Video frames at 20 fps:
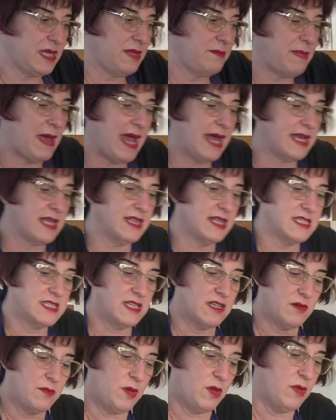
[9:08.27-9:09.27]
back in this
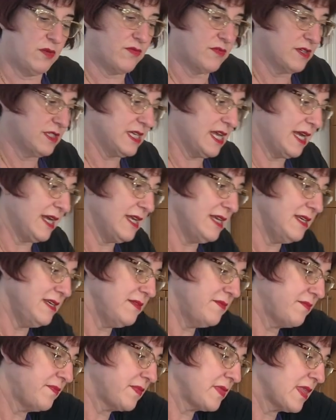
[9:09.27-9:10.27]
little bowl for a second.
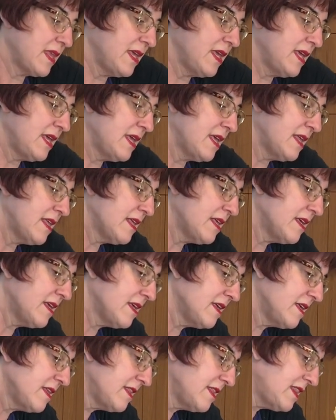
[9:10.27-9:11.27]

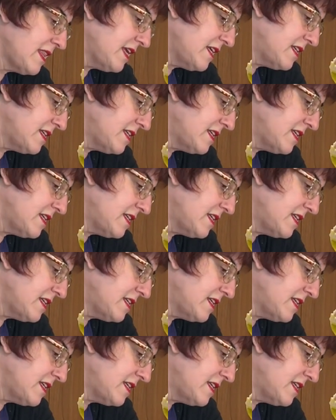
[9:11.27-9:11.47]
They